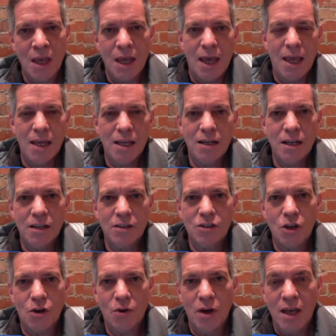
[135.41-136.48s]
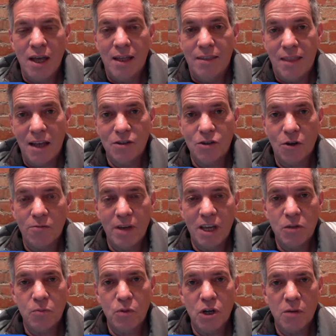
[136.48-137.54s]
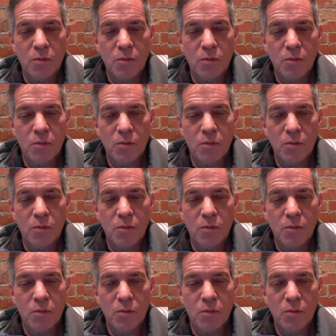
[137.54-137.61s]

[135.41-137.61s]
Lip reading: And so that's on Facebook.